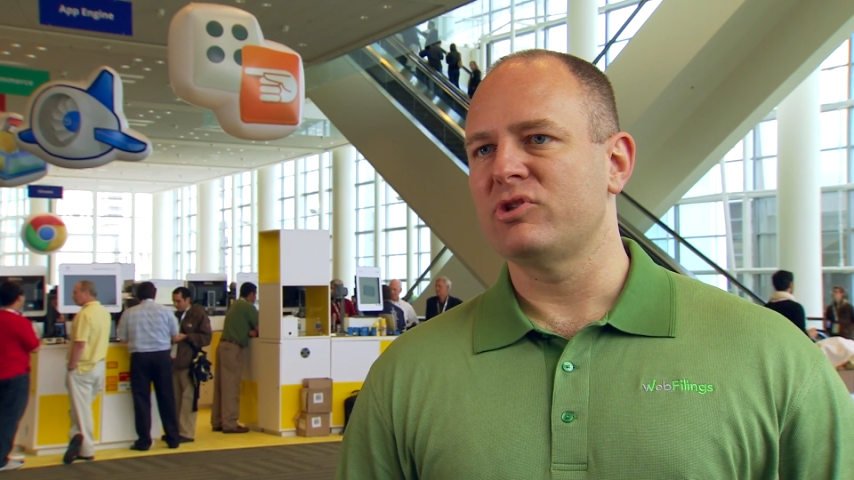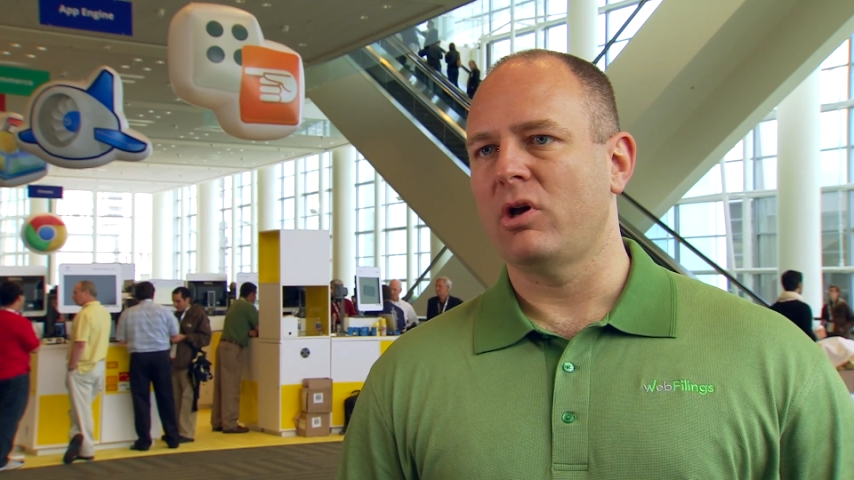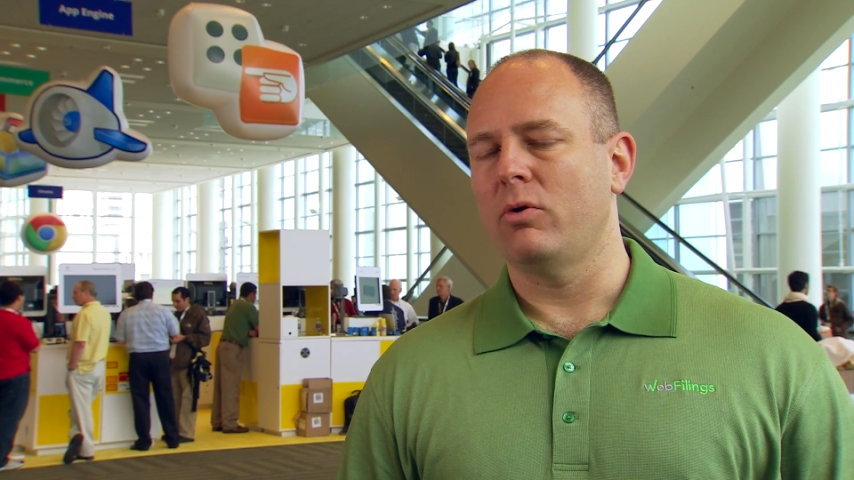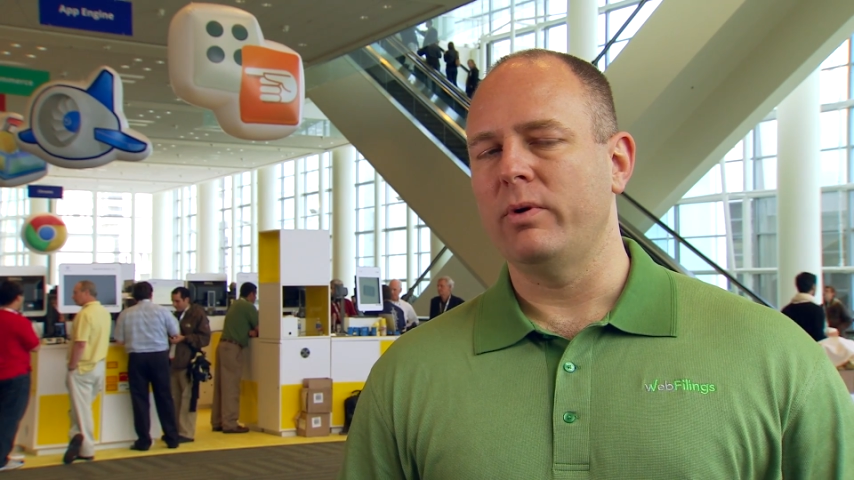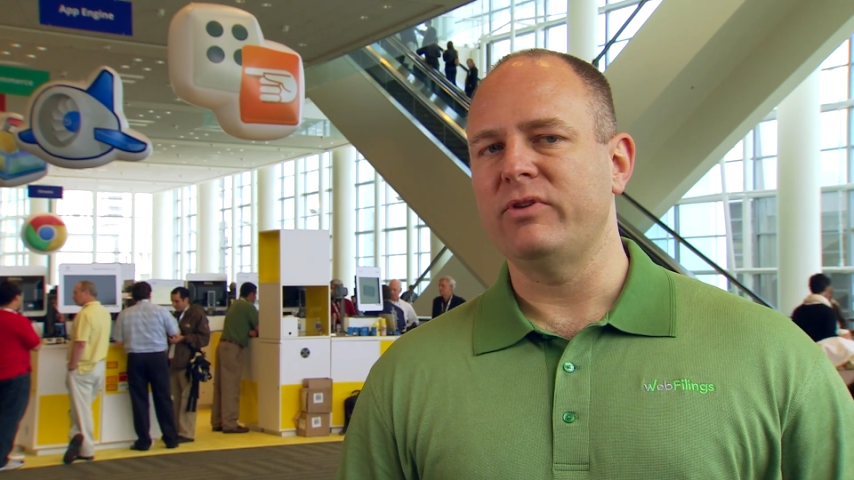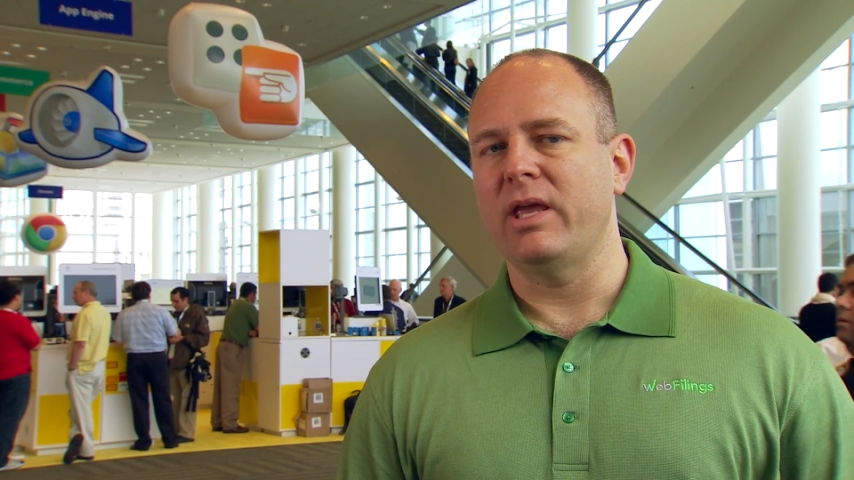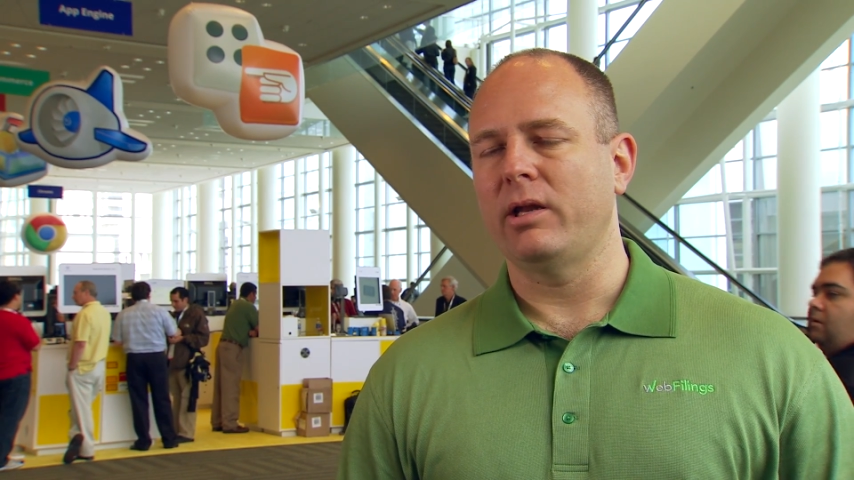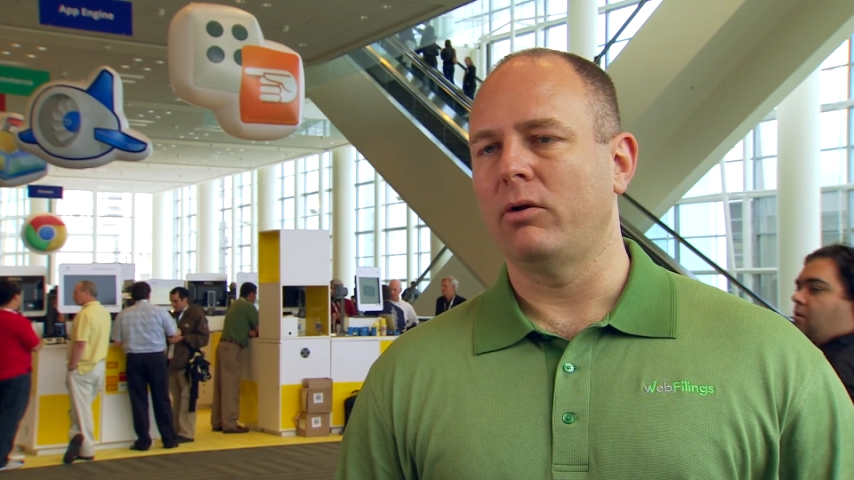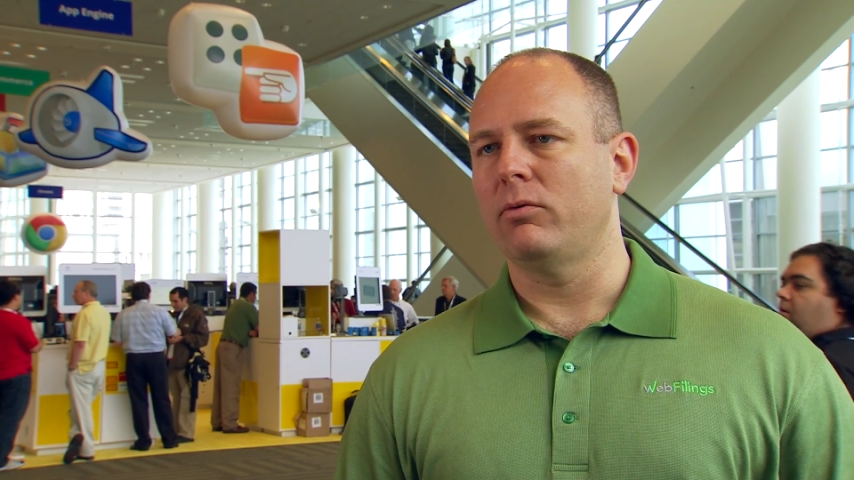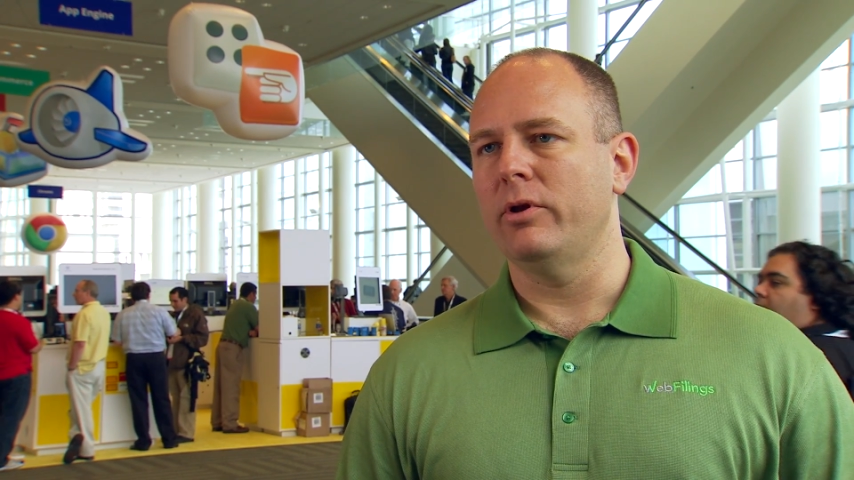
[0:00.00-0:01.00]
So we've
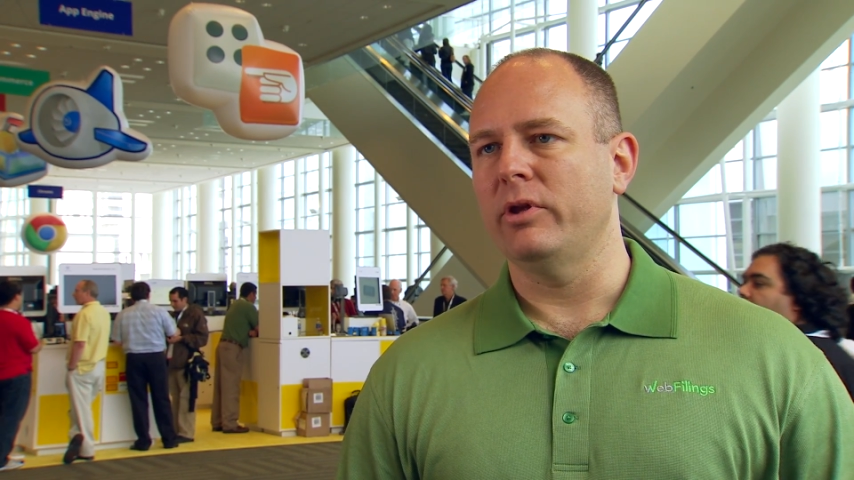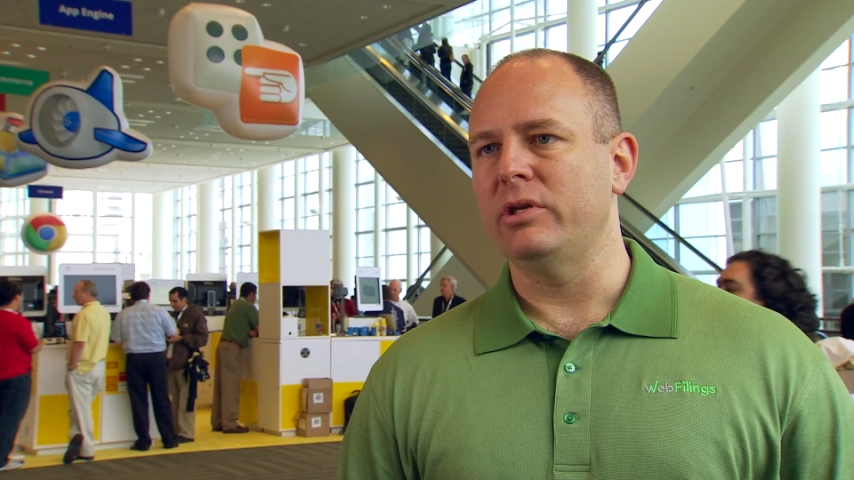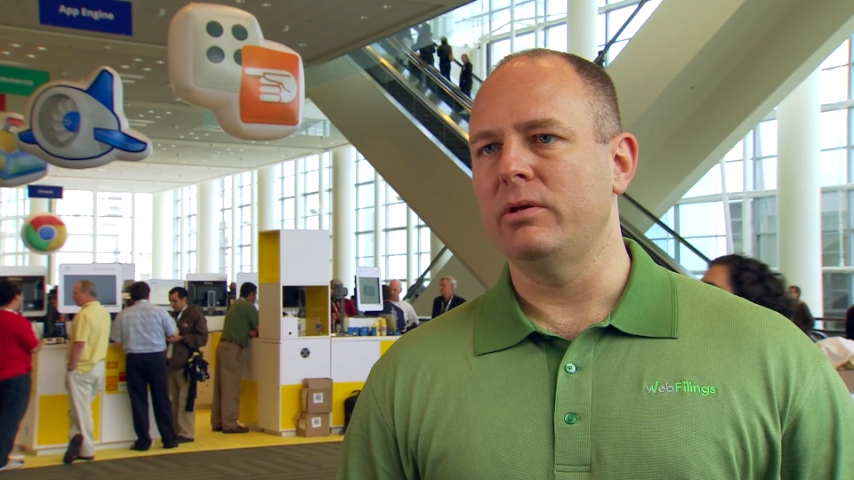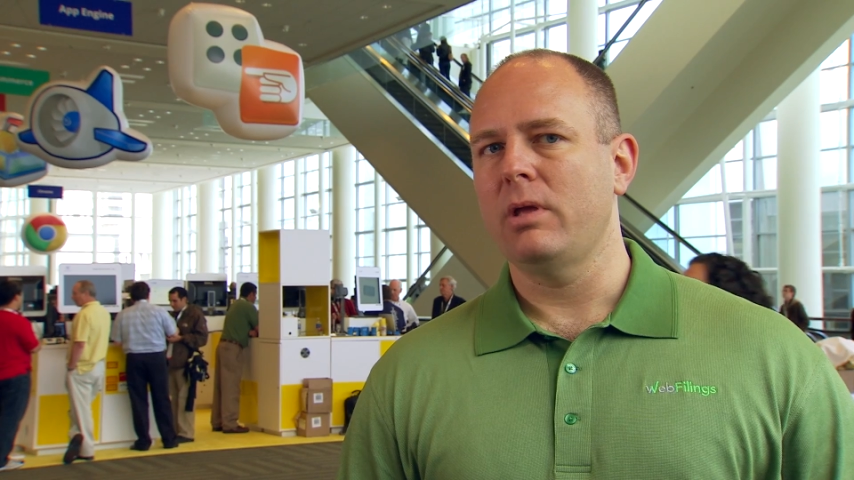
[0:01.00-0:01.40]
taken a really